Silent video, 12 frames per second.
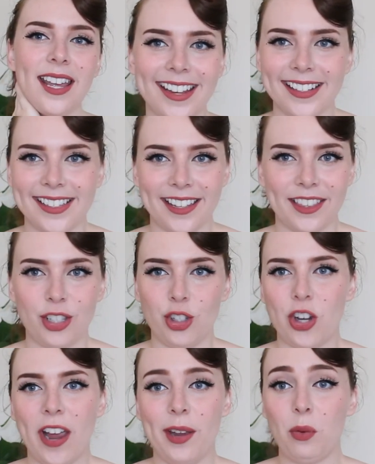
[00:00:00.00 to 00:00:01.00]
It's like this
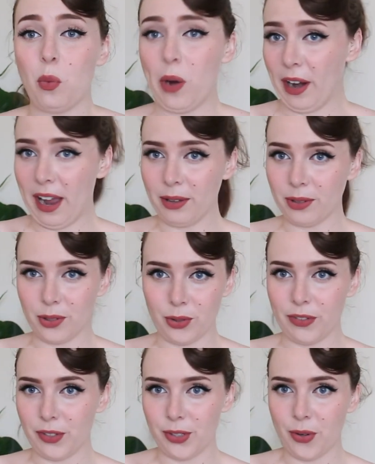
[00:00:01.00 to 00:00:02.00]
giant warehouse
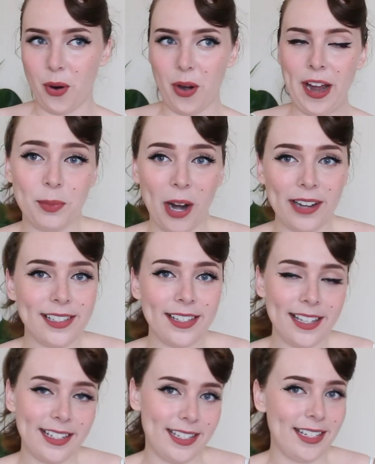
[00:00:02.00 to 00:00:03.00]
thrift store.
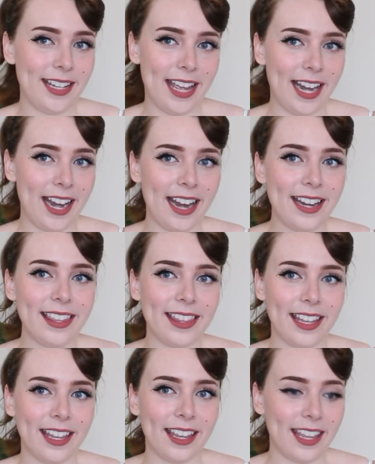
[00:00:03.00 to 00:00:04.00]
Surprisingly didn't get
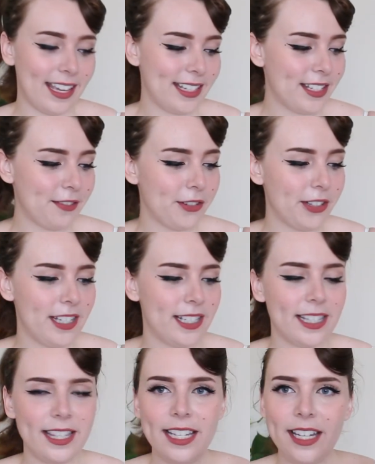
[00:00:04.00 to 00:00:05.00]
anything except for
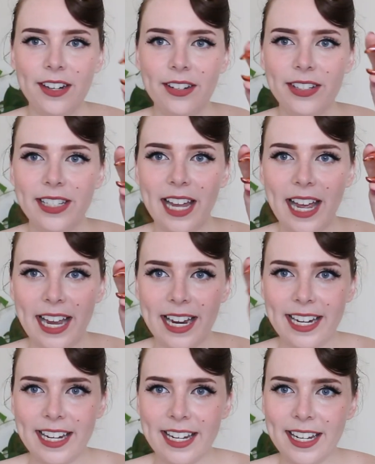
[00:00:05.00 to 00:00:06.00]
this little
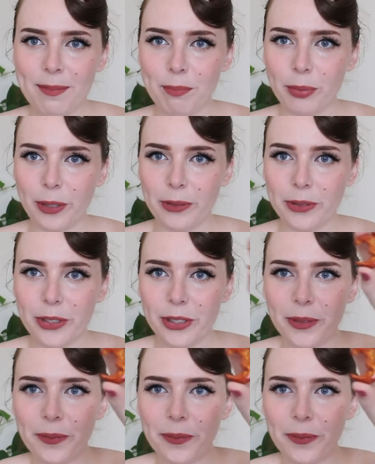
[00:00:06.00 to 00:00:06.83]
tiny brooch.